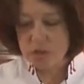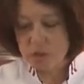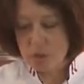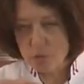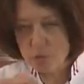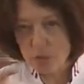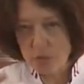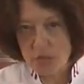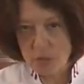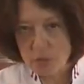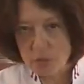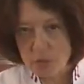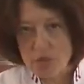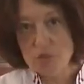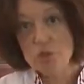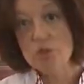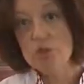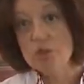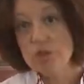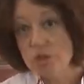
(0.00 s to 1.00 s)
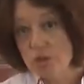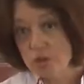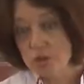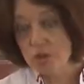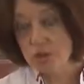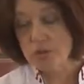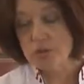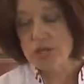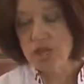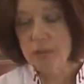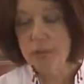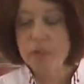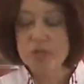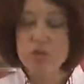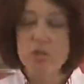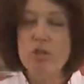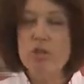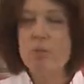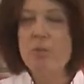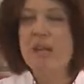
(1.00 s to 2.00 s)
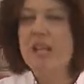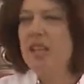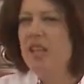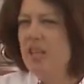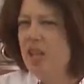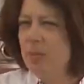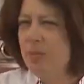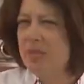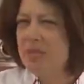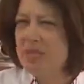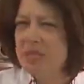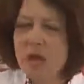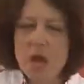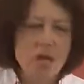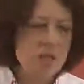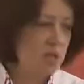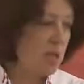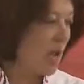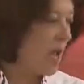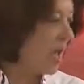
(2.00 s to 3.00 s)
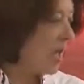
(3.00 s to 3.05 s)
those little bitty ones, you could certainly use that, but you only make a little bit of sauce.